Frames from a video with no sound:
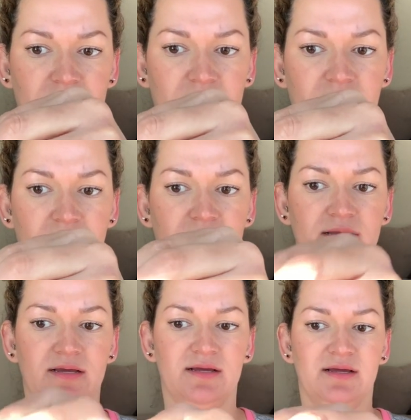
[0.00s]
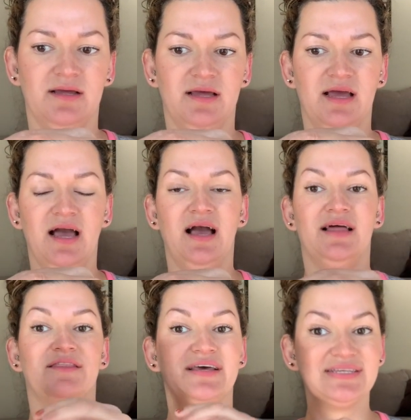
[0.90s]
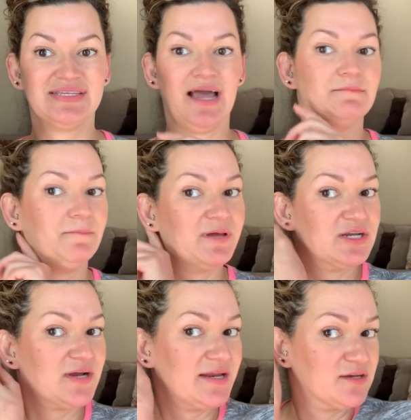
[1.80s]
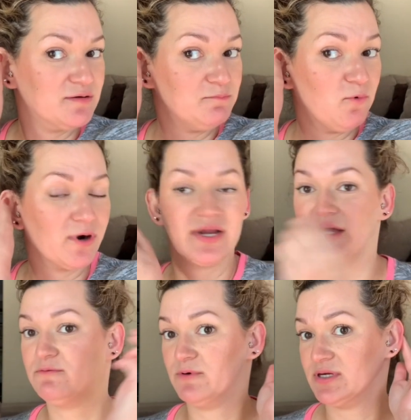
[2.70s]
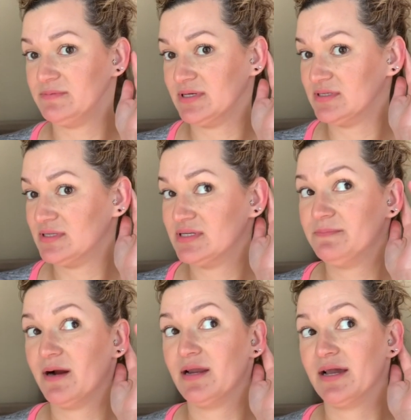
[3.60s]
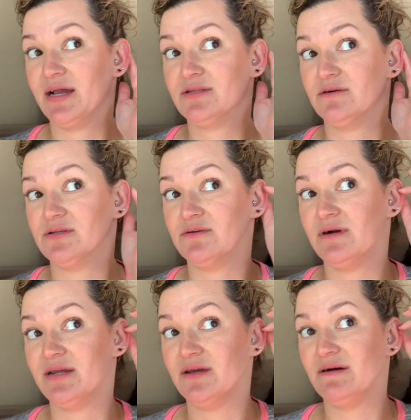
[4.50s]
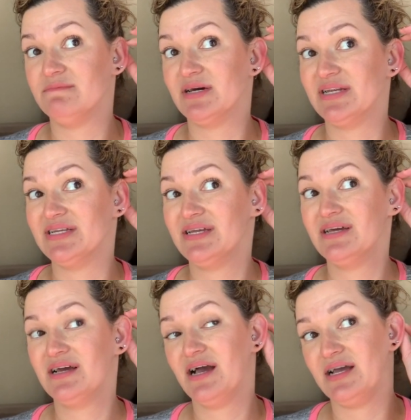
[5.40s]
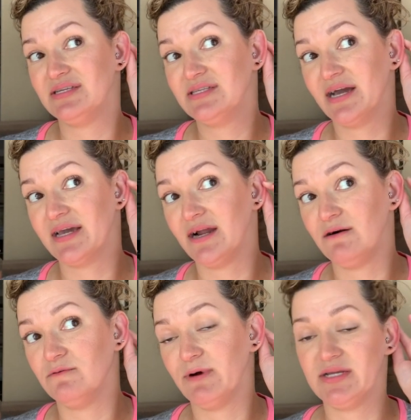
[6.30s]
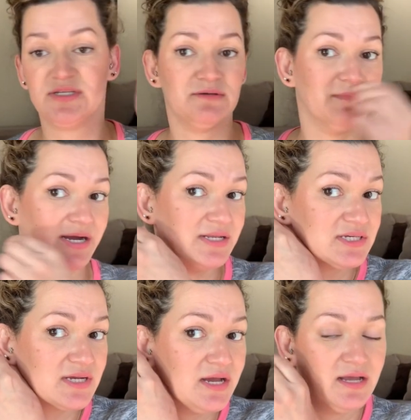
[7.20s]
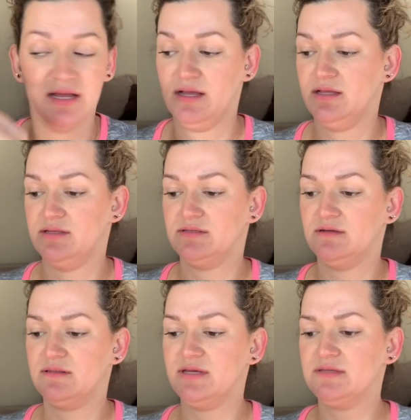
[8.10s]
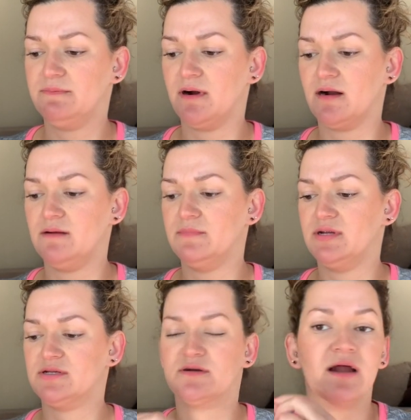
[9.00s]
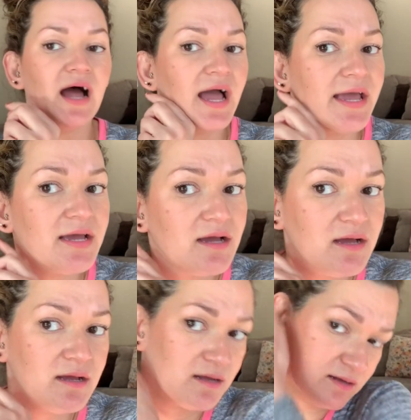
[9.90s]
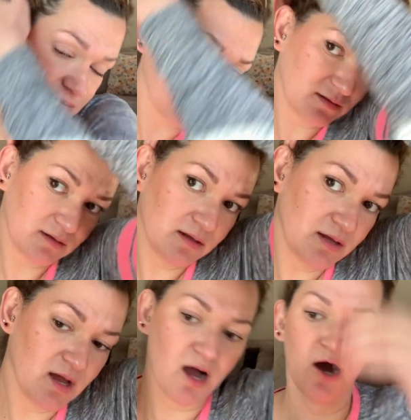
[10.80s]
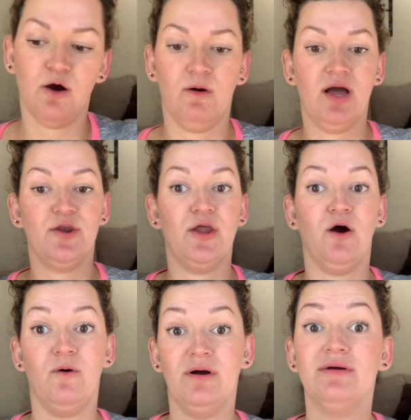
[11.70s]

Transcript: Okay. This time I'm going to try to do it more inward because this part, like I told you, I know I've done it, I stuck it out way too much. So this part I'm going to try. Oh, no.